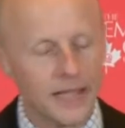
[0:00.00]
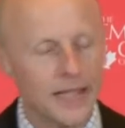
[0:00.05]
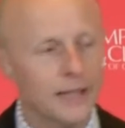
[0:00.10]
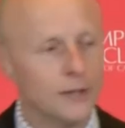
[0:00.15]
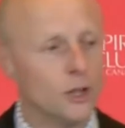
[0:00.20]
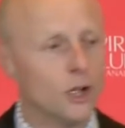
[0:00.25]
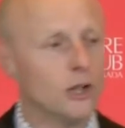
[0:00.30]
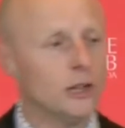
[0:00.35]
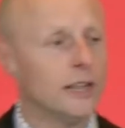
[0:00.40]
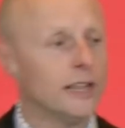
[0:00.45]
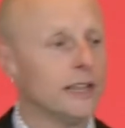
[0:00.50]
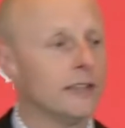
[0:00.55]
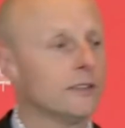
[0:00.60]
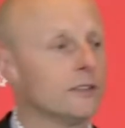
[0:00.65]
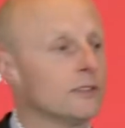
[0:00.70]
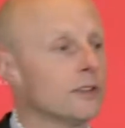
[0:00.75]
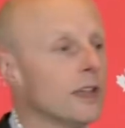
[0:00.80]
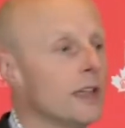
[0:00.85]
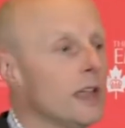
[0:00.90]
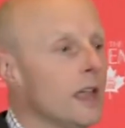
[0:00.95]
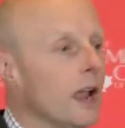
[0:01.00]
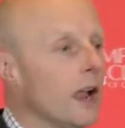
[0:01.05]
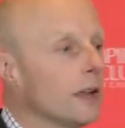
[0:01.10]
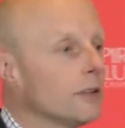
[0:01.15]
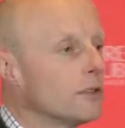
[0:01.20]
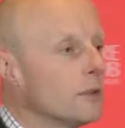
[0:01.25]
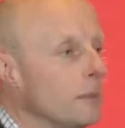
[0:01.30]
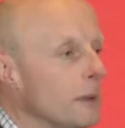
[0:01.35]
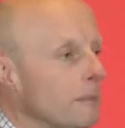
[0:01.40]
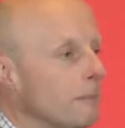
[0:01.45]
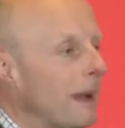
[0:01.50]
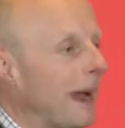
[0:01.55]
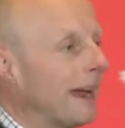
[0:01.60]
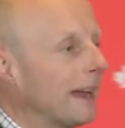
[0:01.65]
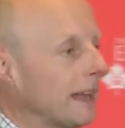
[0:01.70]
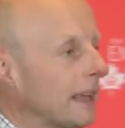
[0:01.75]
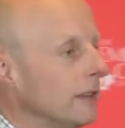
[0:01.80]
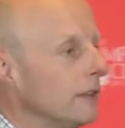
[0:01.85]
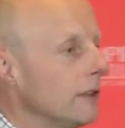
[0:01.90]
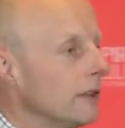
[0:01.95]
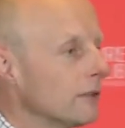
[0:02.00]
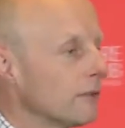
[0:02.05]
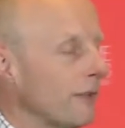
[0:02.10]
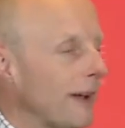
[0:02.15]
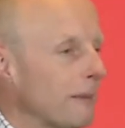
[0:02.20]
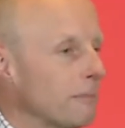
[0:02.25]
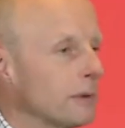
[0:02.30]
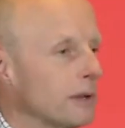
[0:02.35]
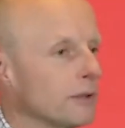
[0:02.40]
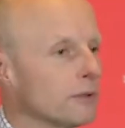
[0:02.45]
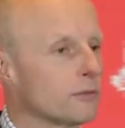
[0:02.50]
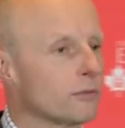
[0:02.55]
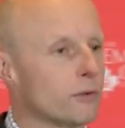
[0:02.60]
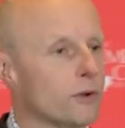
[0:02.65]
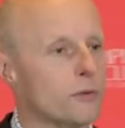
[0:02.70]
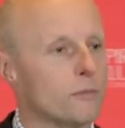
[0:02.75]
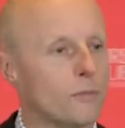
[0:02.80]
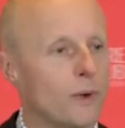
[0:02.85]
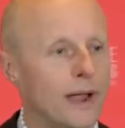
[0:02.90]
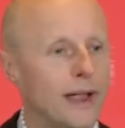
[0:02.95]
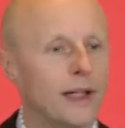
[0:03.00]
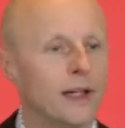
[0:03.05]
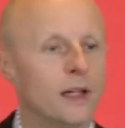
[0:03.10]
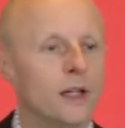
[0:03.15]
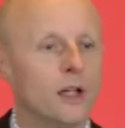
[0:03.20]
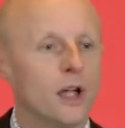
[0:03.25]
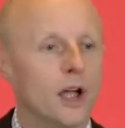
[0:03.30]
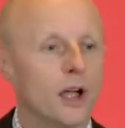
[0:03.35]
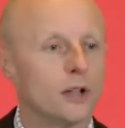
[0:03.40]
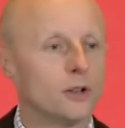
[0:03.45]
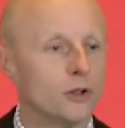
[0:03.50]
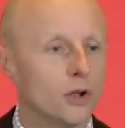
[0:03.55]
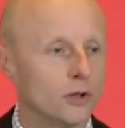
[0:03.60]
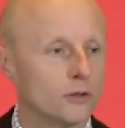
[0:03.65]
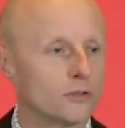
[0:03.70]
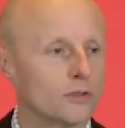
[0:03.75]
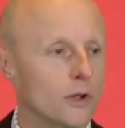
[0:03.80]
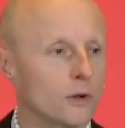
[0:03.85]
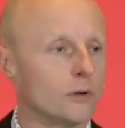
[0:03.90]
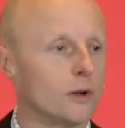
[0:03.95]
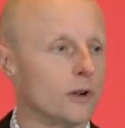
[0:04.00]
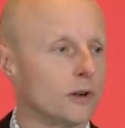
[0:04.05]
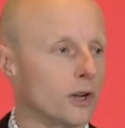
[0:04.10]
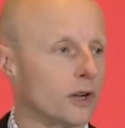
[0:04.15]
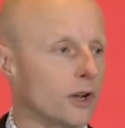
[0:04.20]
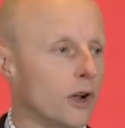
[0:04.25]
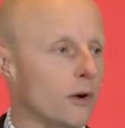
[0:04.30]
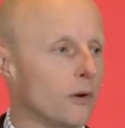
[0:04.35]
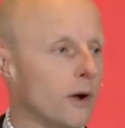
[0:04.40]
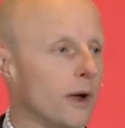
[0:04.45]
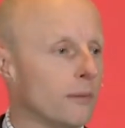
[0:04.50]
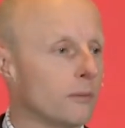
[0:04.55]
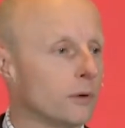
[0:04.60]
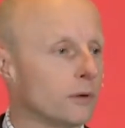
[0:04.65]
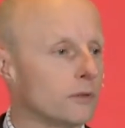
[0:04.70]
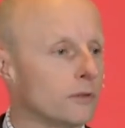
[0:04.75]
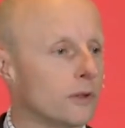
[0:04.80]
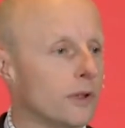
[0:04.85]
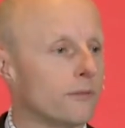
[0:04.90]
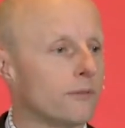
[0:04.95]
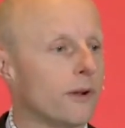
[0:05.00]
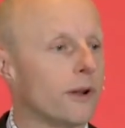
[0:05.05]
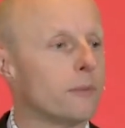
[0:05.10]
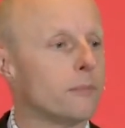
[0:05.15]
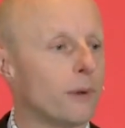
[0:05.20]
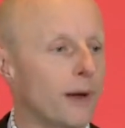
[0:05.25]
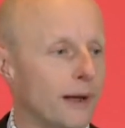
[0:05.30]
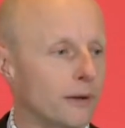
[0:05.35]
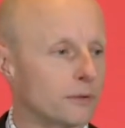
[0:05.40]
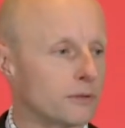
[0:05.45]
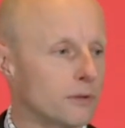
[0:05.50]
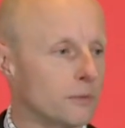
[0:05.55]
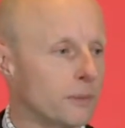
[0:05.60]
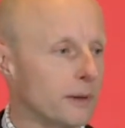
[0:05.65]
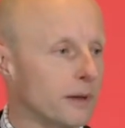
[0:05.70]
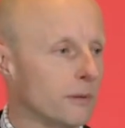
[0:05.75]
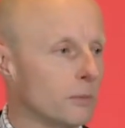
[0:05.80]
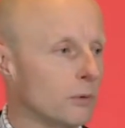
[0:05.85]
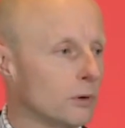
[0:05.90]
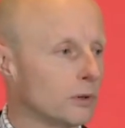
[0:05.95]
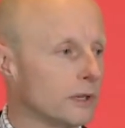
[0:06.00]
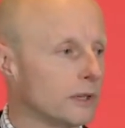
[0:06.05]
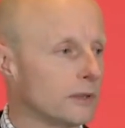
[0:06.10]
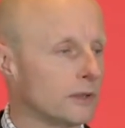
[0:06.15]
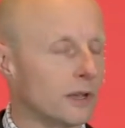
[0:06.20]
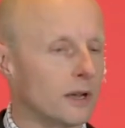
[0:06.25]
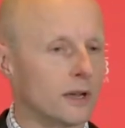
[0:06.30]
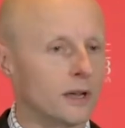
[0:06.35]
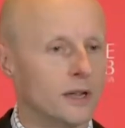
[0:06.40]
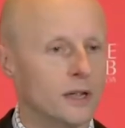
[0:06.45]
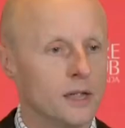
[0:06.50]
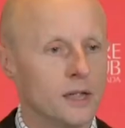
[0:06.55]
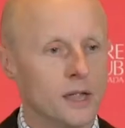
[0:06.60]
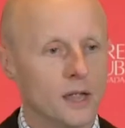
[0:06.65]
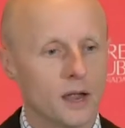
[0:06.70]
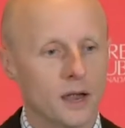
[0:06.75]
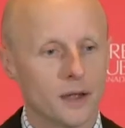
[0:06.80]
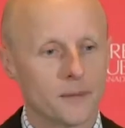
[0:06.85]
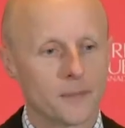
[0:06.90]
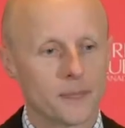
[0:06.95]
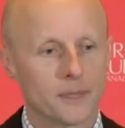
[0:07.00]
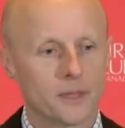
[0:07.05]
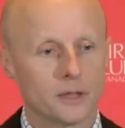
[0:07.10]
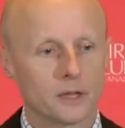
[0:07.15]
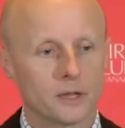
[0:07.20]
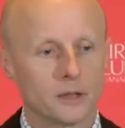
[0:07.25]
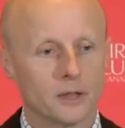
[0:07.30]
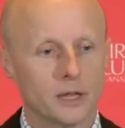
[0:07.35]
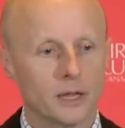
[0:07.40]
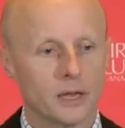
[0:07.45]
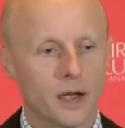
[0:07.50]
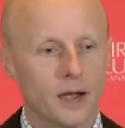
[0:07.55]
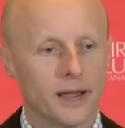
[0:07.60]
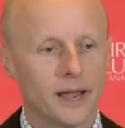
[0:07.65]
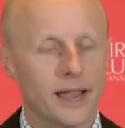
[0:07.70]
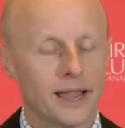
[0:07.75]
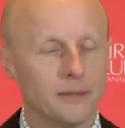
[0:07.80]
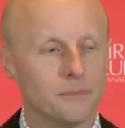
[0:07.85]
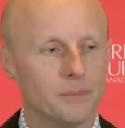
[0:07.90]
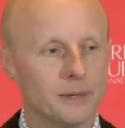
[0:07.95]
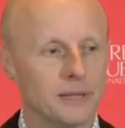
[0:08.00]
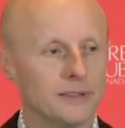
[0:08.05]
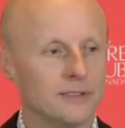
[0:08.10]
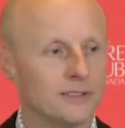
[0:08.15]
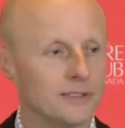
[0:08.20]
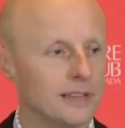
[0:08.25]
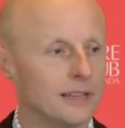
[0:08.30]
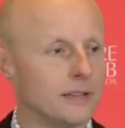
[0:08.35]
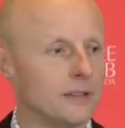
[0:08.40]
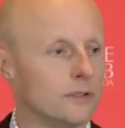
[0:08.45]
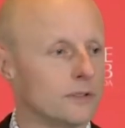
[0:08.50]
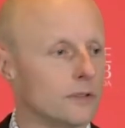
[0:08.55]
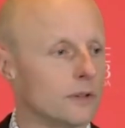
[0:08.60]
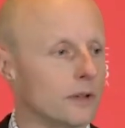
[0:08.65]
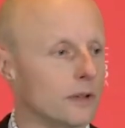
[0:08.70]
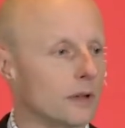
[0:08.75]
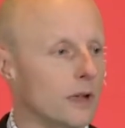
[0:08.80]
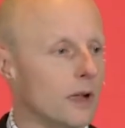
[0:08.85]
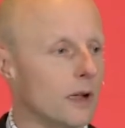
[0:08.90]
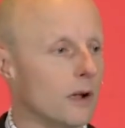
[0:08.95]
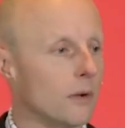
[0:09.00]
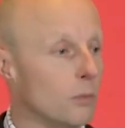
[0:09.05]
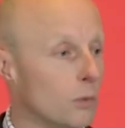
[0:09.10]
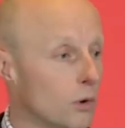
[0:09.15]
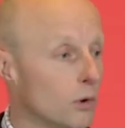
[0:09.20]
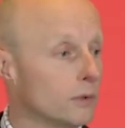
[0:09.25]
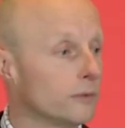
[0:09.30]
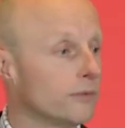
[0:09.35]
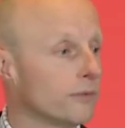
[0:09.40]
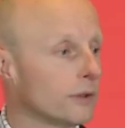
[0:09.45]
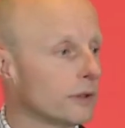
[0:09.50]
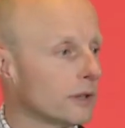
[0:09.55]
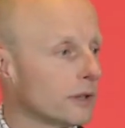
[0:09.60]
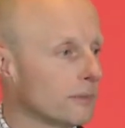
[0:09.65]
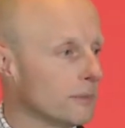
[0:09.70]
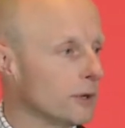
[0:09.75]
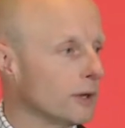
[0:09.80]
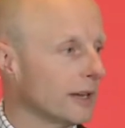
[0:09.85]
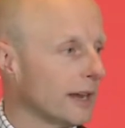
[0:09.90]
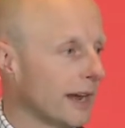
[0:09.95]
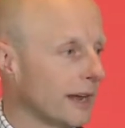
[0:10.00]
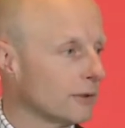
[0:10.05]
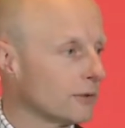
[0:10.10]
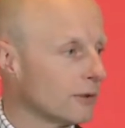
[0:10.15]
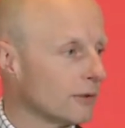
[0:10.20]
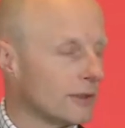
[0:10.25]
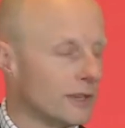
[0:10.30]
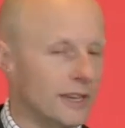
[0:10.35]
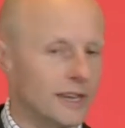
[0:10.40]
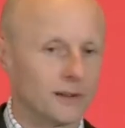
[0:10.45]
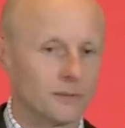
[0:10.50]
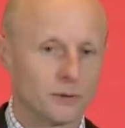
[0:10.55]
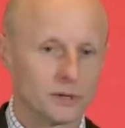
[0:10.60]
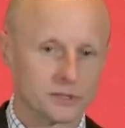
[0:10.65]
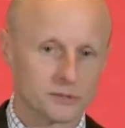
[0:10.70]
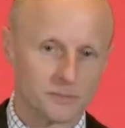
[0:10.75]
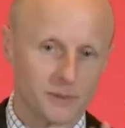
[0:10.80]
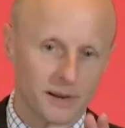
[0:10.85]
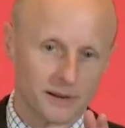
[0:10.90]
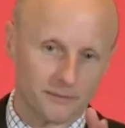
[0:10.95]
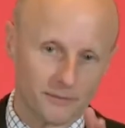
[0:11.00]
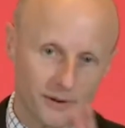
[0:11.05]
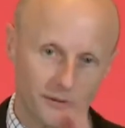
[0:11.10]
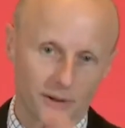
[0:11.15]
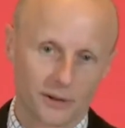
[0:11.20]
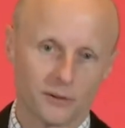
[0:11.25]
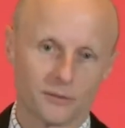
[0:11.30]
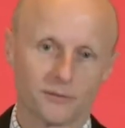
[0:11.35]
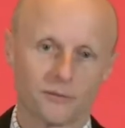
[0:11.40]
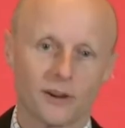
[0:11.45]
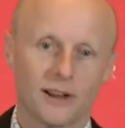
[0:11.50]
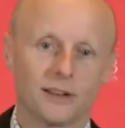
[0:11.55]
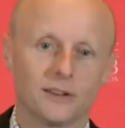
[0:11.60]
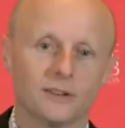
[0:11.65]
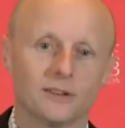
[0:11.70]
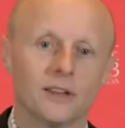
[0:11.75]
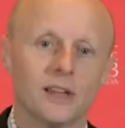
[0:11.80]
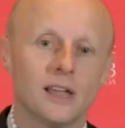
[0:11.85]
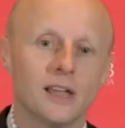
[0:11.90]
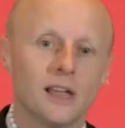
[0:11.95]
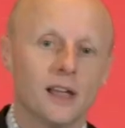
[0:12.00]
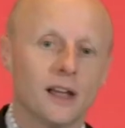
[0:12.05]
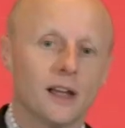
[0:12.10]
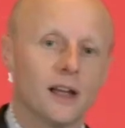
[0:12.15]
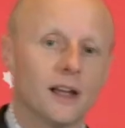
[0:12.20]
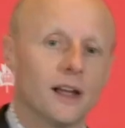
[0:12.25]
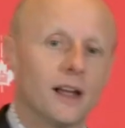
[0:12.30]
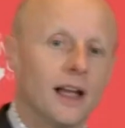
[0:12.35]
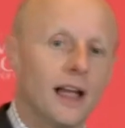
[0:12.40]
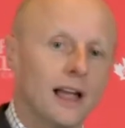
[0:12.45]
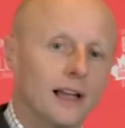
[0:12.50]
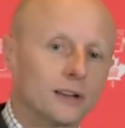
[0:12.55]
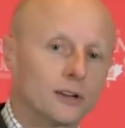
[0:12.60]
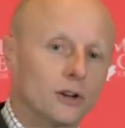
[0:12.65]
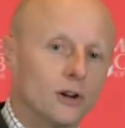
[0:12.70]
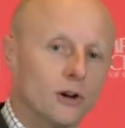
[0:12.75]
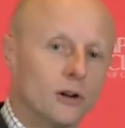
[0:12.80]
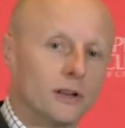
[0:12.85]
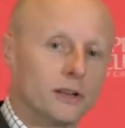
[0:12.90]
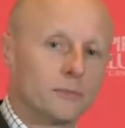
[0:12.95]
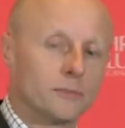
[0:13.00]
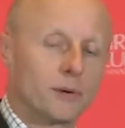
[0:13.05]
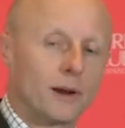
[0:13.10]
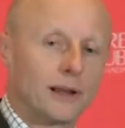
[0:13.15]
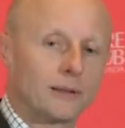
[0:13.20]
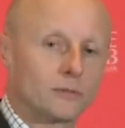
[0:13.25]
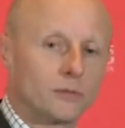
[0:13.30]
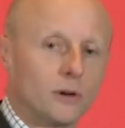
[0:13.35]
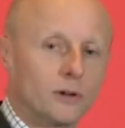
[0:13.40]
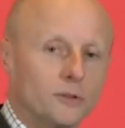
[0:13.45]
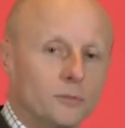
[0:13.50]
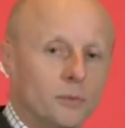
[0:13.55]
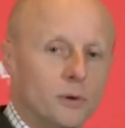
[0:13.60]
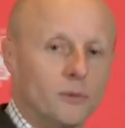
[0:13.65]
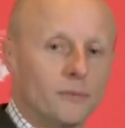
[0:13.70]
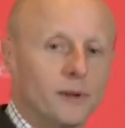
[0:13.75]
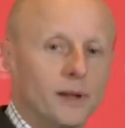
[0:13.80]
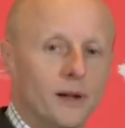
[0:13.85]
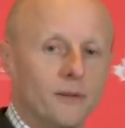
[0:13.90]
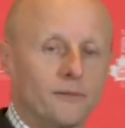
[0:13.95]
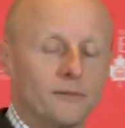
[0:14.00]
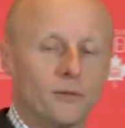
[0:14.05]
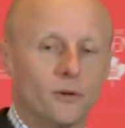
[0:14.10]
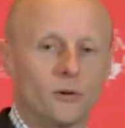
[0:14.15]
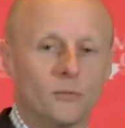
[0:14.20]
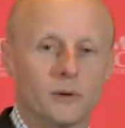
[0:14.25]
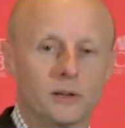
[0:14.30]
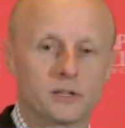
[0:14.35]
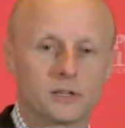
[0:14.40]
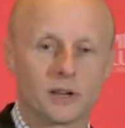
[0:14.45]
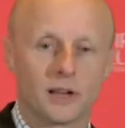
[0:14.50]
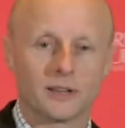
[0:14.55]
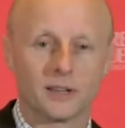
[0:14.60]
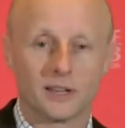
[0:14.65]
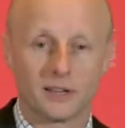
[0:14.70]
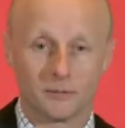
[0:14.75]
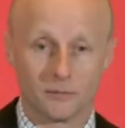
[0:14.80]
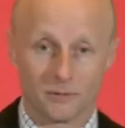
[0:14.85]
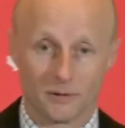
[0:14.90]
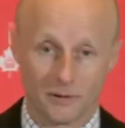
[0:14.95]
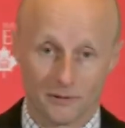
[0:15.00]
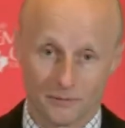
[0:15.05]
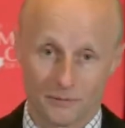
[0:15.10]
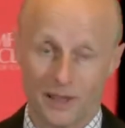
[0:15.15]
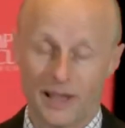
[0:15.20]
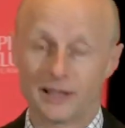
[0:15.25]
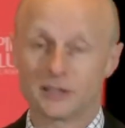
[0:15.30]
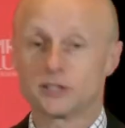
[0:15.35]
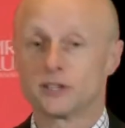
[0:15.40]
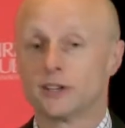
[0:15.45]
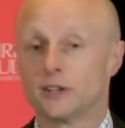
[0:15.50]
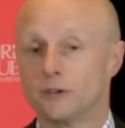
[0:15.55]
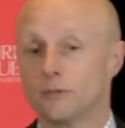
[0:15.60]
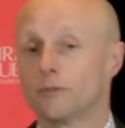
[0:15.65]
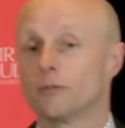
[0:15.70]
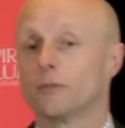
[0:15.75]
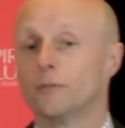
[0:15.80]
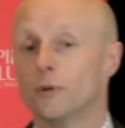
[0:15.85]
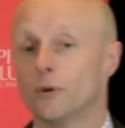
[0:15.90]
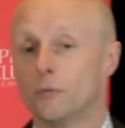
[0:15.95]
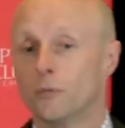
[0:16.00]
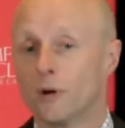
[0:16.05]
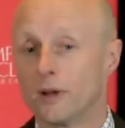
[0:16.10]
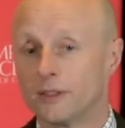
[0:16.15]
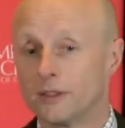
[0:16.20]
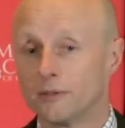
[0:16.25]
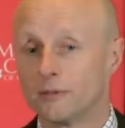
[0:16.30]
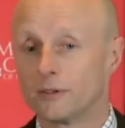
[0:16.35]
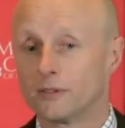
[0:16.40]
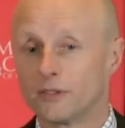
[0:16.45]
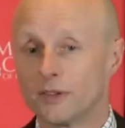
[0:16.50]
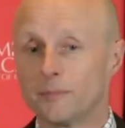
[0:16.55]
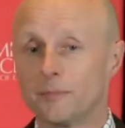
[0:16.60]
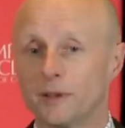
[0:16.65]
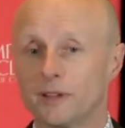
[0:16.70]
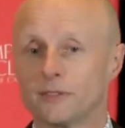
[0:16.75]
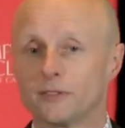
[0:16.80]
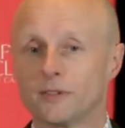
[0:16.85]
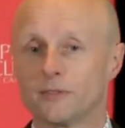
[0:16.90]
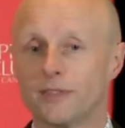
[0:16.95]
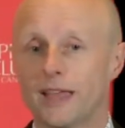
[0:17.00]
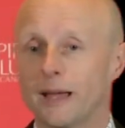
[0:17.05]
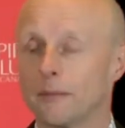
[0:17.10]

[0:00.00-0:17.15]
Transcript: And not least, uh, to be back in this fabulous room where uh, not so long ago I was uh, very proud to be awarded the, um, the, the, IABC's uh, award for the Communicator of the Year, which my very good friend uh, and colleague Brad Ross put me up for, which I think uh, actually you were a more worthy recipient of